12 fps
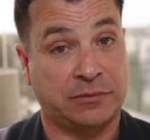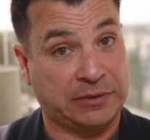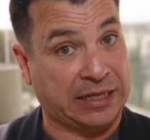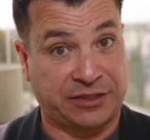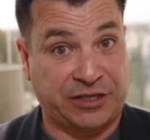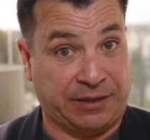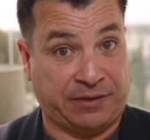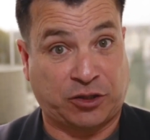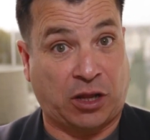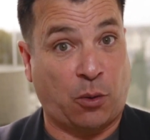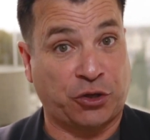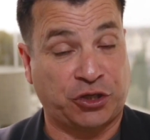That's it. That's
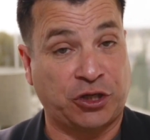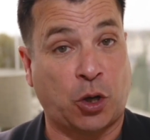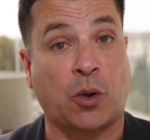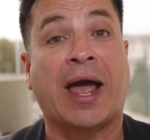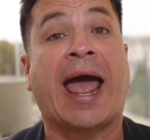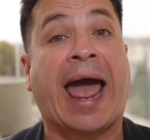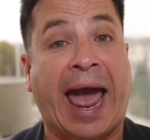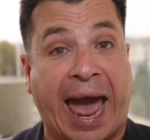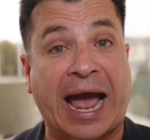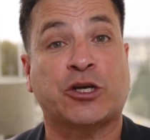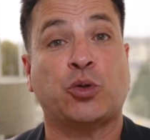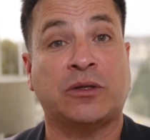all I want you to know.
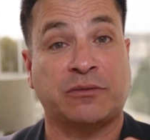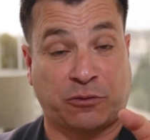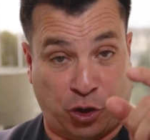Actual